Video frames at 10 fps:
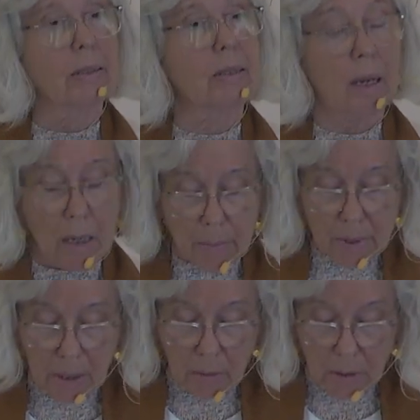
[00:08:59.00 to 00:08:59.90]
comes
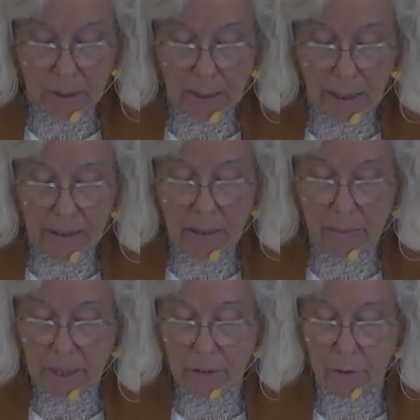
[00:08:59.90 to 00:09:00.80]
alongside them
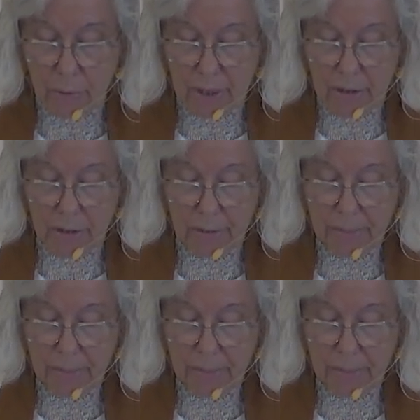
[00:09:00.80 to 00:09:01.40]
and joins you.